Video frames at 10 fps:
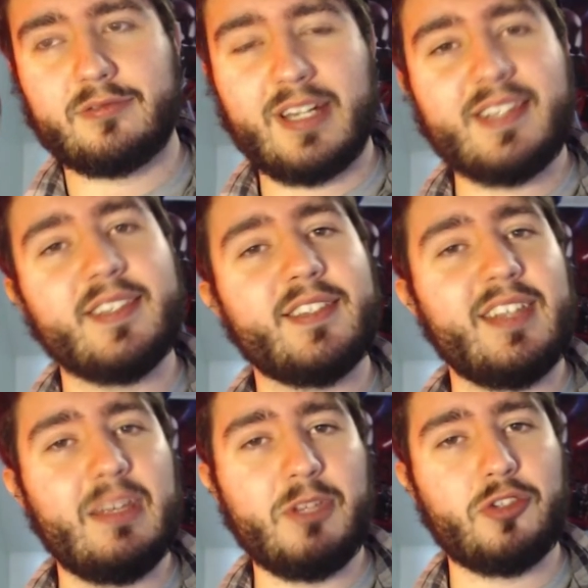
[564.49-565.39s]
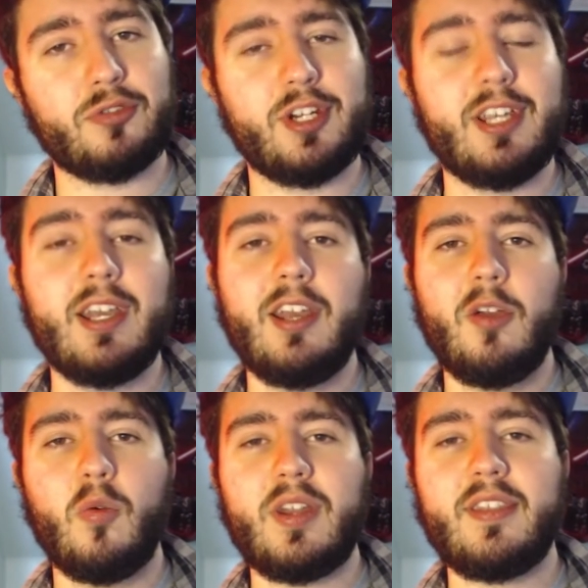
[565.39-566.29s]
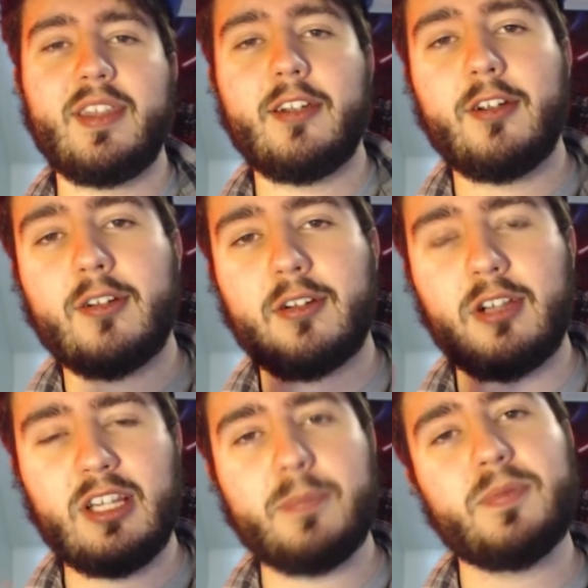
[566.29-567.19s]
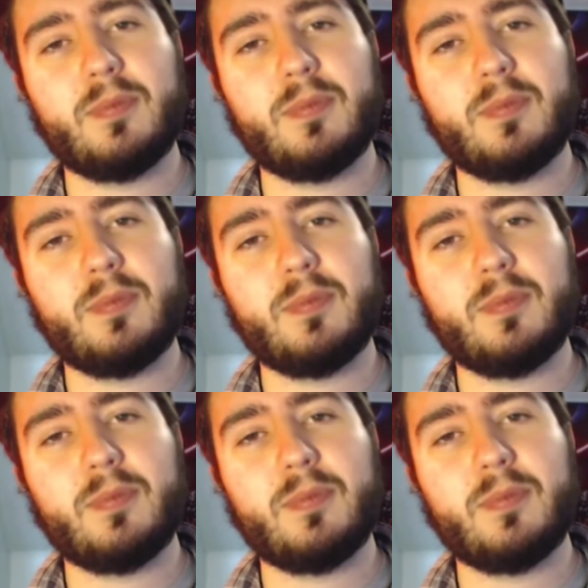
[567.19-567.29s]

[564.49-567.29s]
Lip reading: racist imagery when their clip